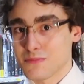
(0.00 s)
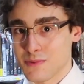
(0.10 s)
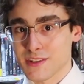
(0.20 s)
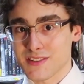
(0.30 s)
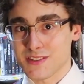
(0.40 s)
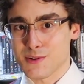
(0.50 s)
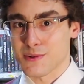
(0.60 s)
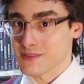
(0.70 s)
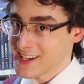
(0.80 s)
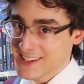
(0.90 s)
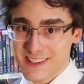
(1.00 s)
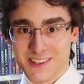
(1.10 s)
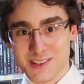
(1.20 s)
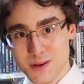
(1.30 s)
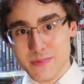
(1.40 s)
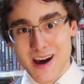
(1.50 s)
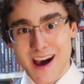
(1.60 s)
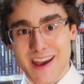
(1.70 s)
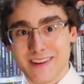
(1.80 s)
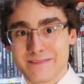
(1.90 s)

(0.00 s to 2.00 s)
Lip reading: real soon. Goodbye!